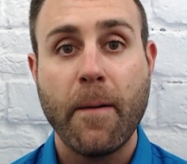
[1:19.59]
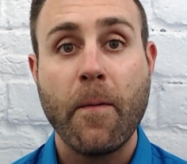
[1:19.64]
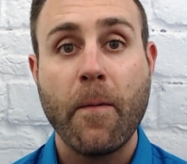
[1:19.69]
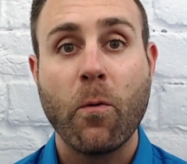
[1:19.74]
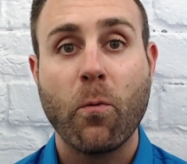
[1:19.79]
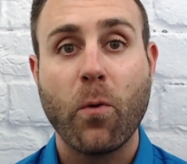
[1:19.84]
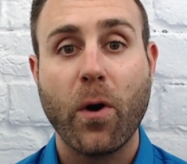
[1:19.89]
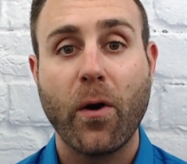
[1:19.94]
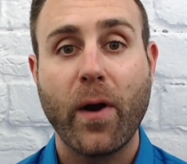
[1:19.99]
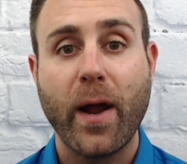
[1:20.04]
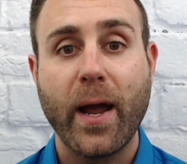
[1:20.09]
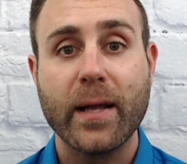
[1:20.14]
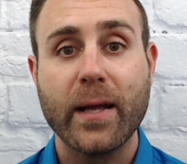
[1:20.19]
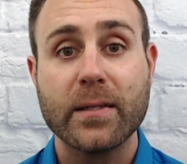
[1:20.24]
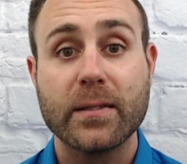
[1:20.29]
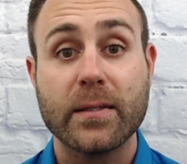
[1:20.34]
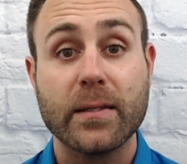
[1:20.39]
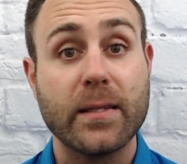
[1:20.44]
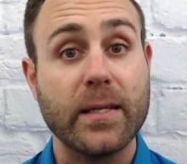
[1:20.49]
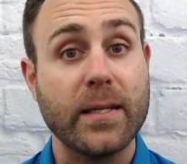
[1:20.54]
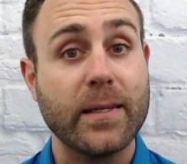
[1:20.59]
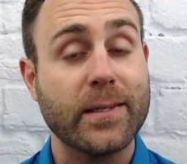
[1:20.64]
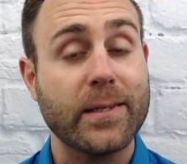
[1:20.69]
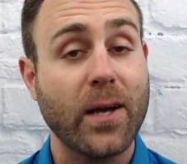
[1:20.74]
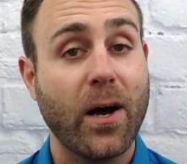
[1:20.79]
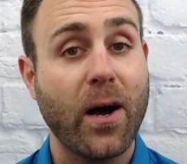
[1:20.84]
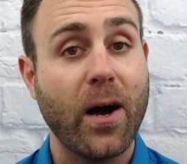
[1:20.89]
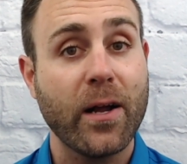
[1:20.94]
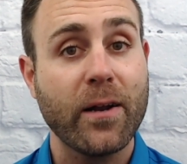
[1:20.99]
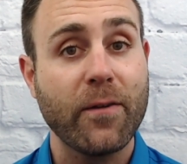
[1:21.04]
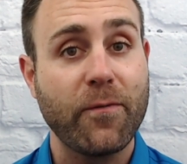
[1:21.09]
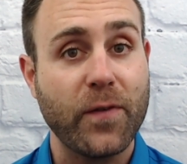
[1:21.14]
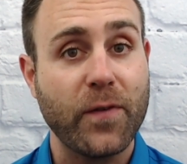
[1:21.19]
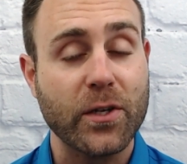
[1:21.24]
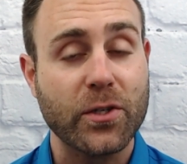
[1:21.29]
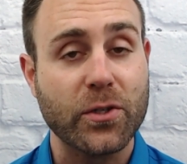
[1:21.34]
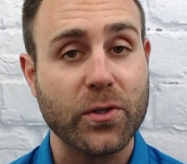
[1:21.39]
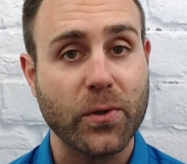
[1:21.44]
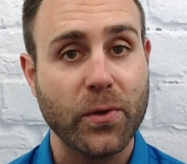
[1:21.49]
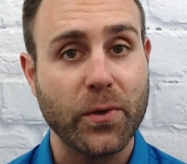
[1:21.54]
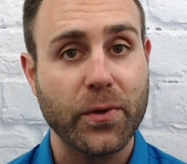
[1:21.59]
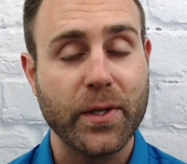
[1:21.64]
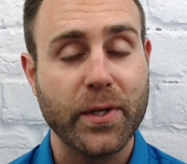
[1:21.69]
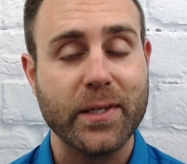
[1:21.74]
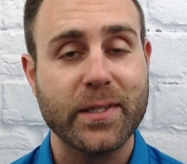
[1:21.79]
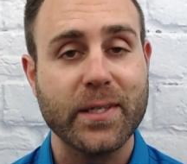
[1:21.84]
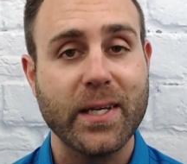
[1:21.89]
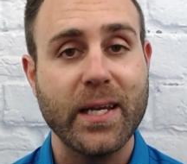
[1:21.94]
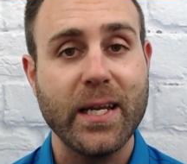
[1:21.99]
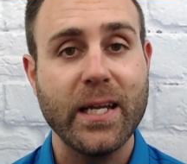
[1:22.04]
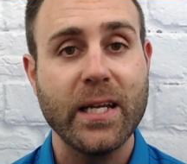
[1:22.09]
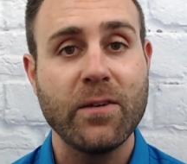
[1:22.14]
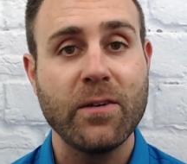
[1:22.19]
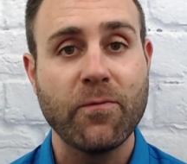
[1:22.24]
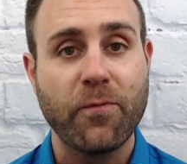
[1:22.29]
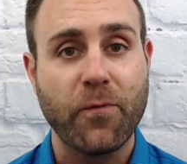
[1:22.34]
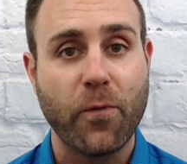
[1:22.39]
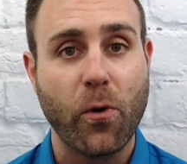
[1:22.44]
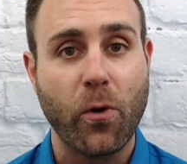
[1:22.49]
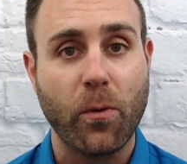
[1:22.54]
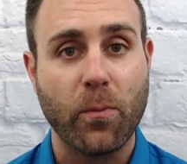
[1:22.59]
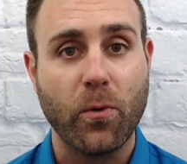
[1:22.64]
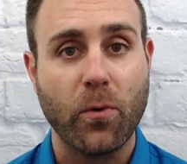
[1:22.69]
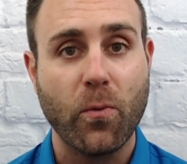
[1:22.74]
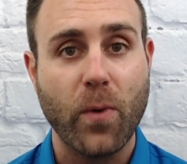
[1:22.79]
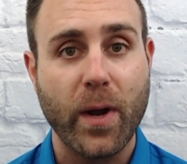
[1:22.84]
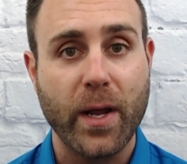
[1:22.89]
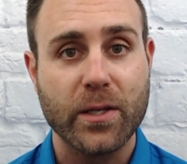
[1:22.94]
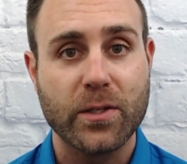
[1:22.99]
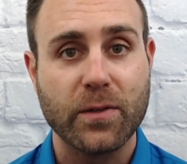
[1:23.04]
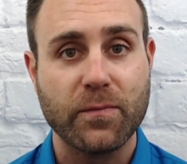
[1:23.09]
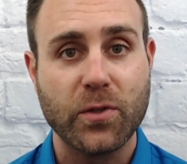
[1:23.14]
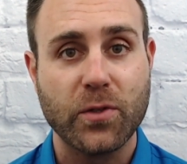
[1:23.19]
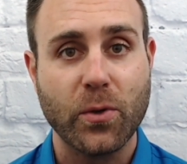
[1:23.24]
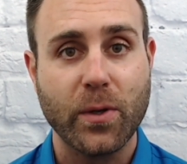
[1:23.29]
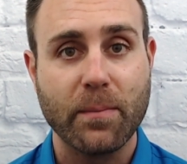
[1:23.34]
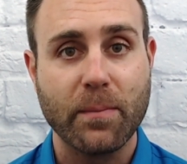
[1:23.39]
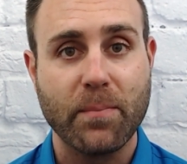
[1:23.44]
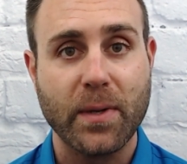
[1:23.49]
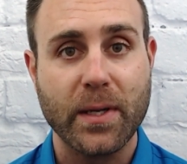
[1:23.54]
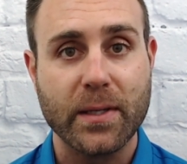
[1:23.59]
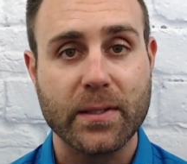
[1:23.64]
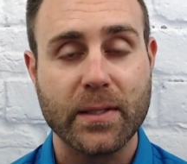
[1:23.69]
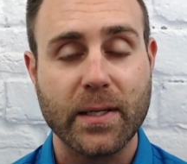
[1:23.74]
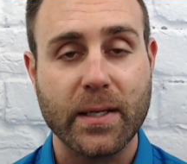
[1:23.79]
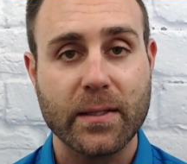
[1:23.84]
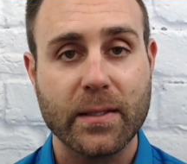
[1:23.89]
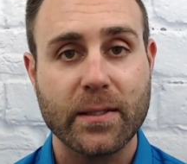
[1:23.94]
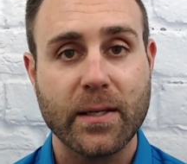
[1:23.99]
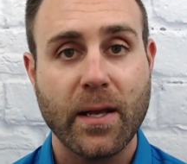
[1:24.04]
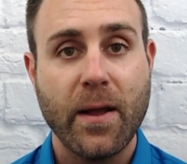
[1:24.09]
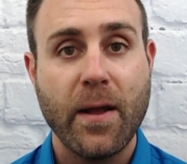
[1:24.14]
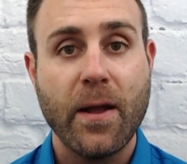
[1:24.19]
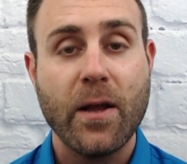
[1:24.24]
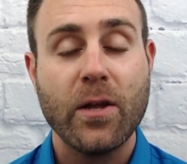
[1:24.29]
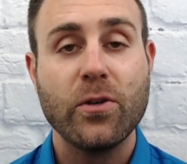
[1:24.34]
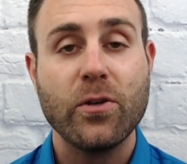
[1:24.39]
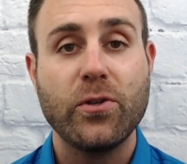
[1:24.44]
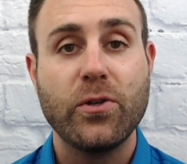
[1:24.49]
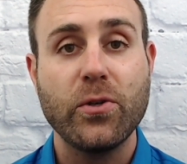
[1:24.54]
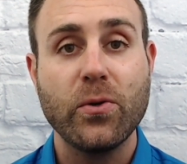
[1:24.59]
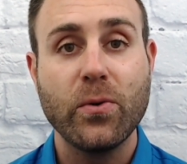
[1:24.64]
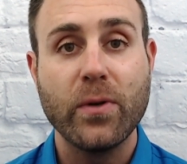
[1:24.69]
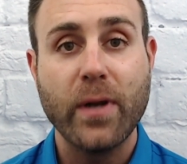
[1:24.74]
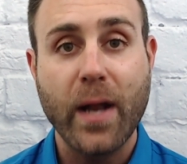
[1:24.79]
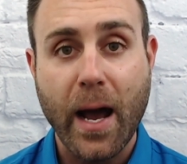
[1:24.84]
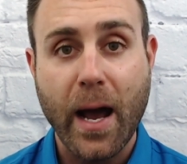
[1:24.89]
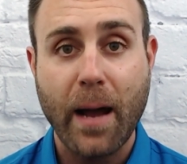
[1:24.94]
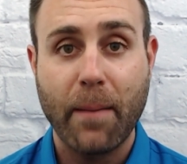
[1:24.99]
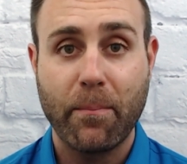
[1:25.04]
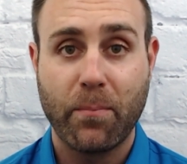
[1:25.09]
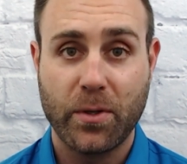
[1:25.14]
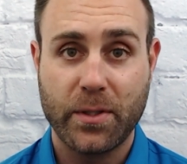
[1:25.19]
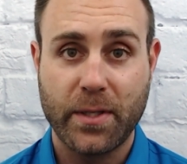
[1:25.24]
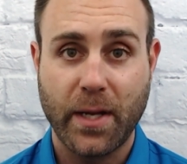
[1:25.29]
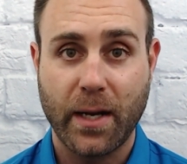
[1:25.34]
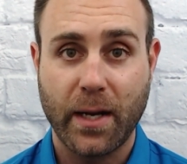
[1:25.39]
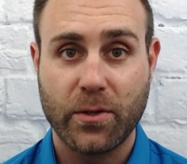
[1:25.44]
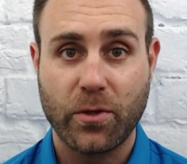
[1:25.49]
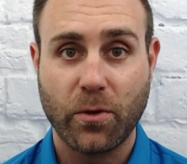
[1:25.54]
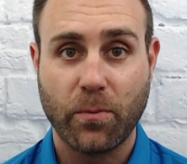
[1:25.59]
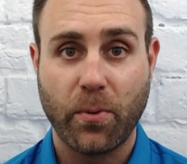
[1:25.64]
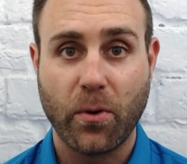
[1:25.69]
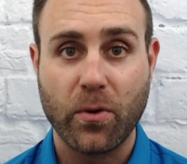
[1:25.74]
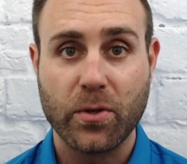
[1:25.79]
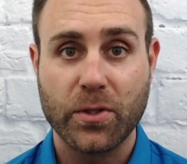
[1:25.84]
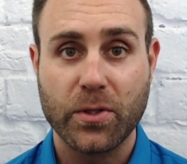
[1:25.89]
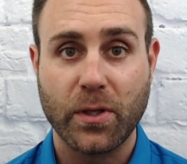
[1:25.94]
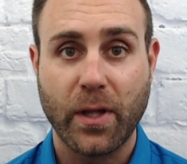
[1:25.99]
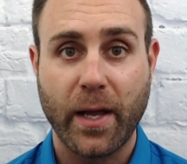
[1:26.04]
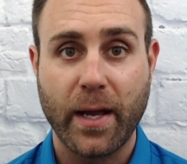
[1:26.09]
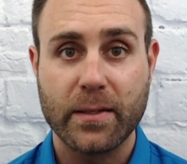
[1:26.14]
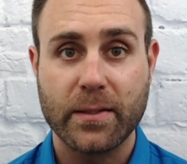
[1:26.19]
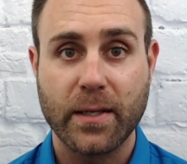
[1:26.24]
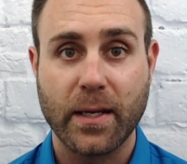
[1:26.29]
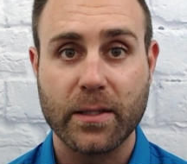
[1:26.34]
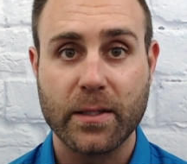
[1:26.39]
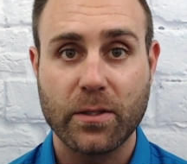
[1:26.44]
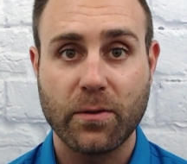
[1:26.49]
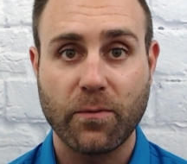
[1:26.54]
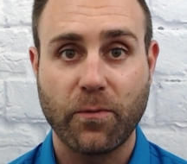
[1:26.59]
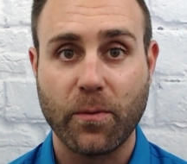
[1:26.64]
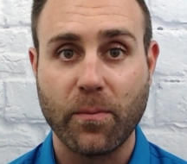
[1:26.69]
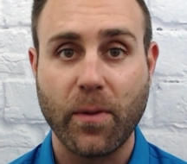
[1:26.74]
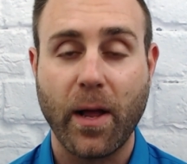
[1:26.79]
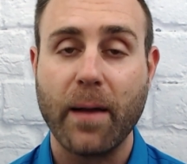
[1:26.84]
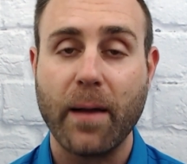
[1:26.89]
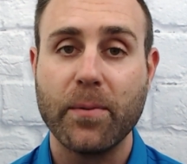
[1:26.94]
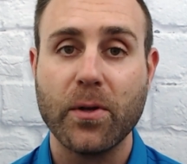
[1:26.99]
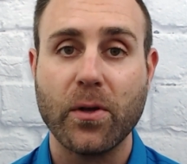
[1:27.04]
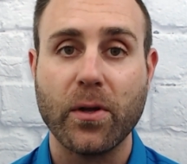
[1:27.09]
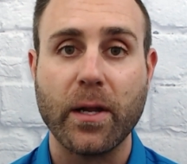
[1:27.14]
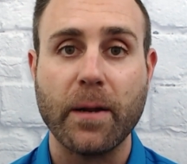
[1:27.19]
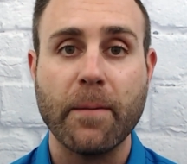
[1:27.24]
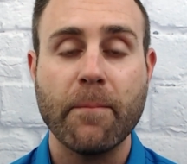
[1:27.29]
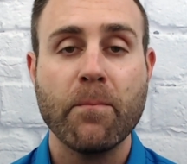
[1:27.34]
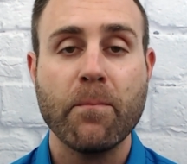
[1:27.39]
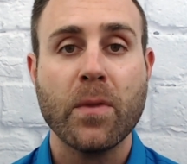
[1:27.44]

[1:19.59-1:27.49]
Whereas these unofficial, these informal ways of doing business do not protect your personal assets from liability.